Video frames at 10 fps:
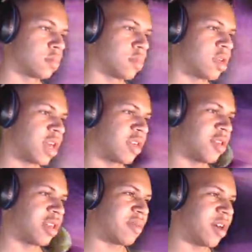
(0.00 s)
Okay,
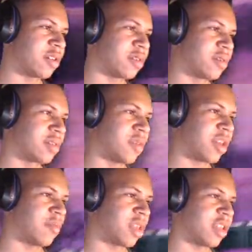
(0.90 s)
Krillin, come on. Come on,
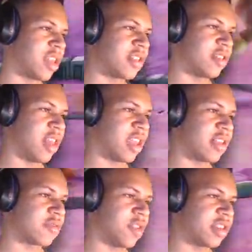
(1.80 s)
get, get, your like,
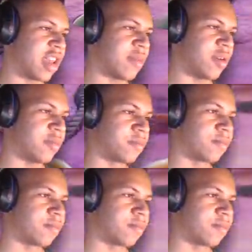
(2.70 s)
get your reach game up.